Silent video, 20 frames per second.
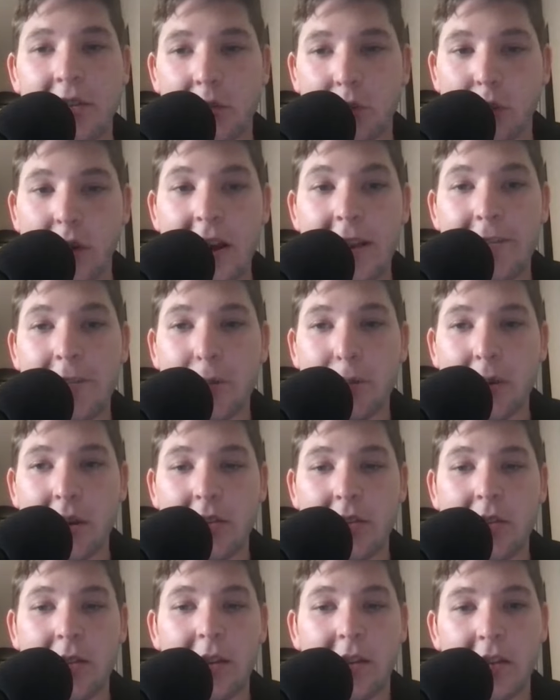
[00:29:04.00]
they're ready for
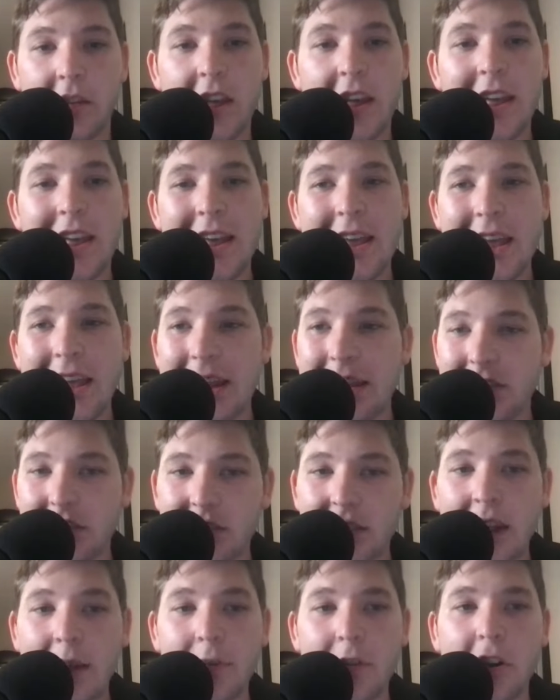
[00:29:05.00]
business. And it's
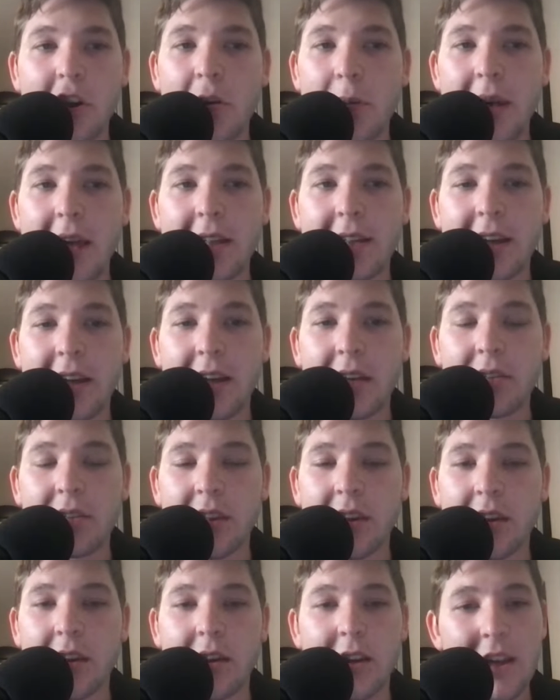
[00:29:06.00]
time to go back out
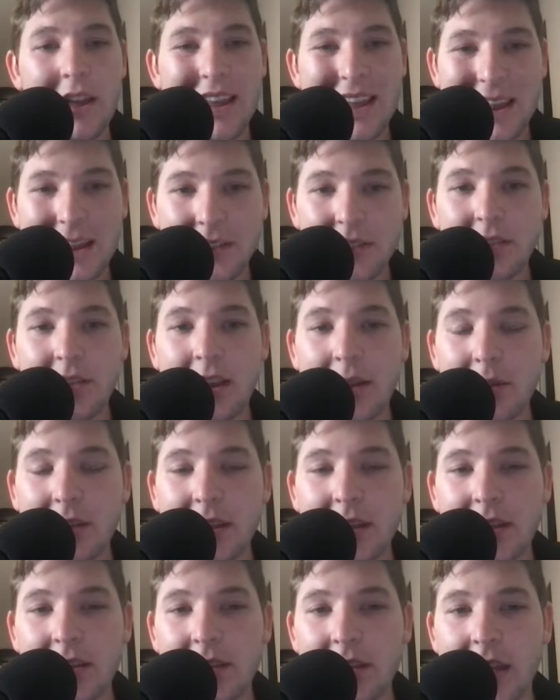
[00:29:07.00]
there. It's time to
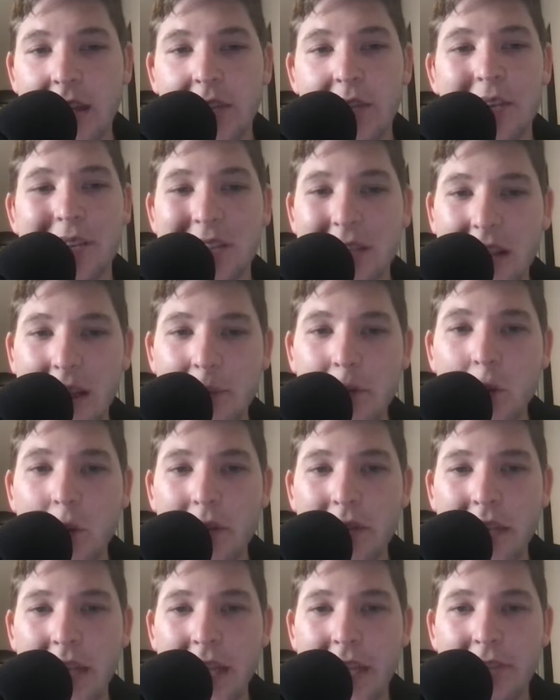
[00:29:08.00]
get it together. And it's time to win
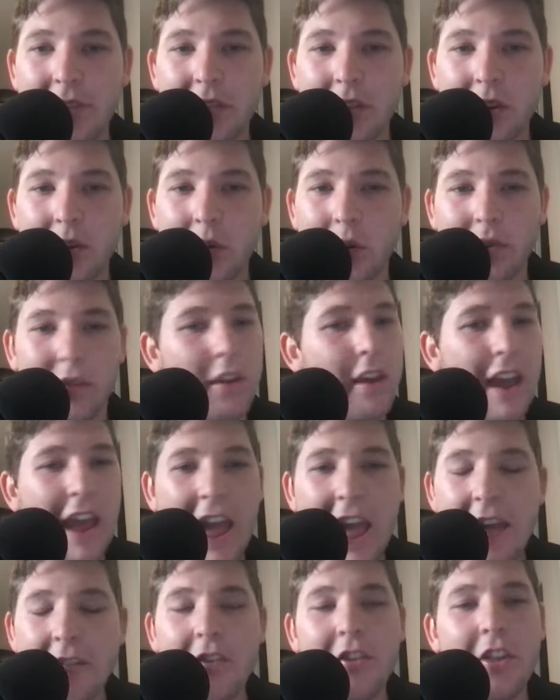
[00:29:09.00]
the AFC North.
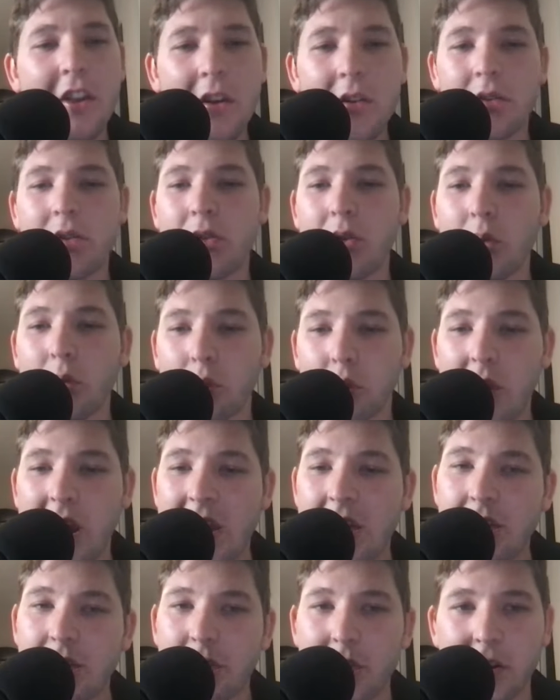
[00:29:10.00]
Everything is still right
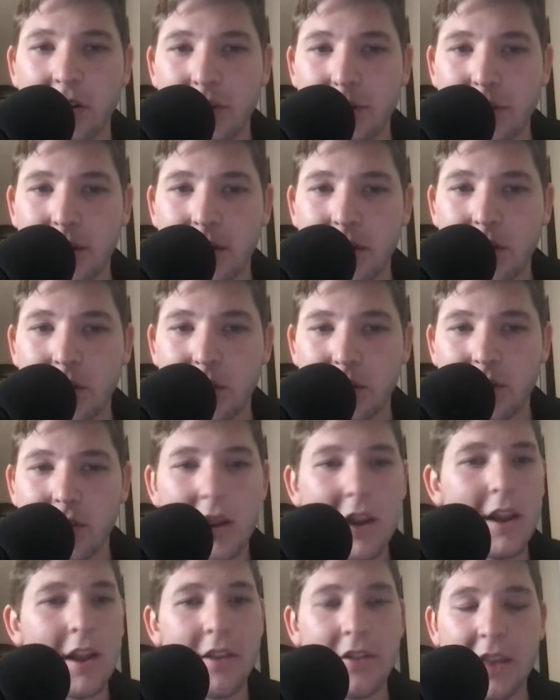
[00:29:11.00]
in front of the Bengals.
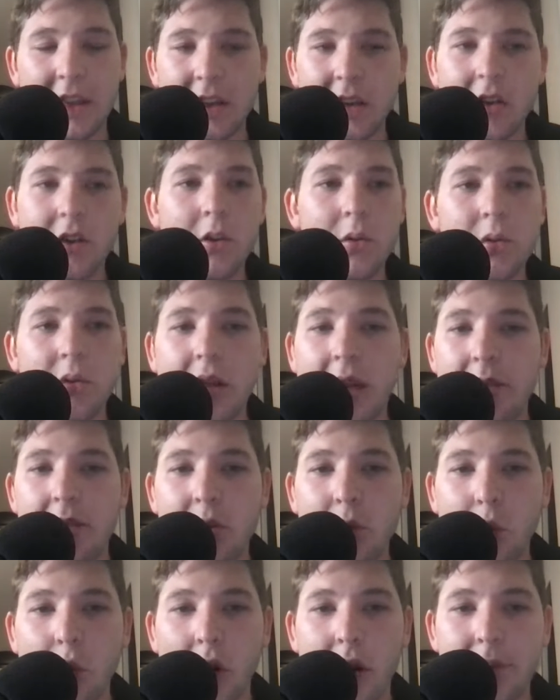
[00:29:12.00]
They can go
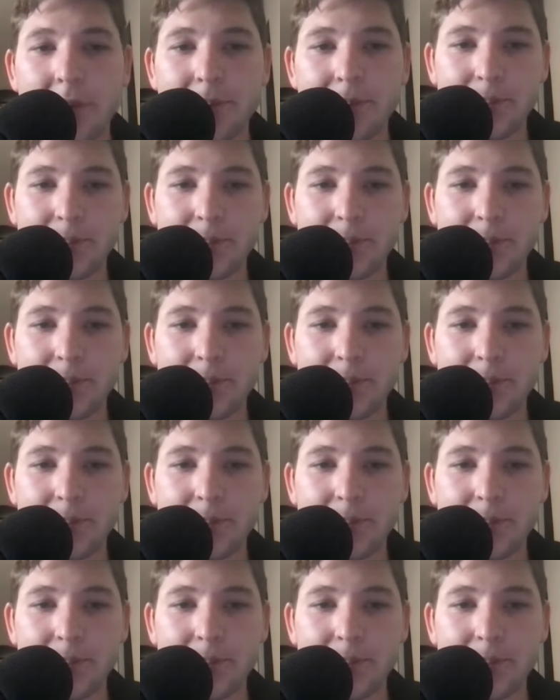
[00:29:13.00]
7-1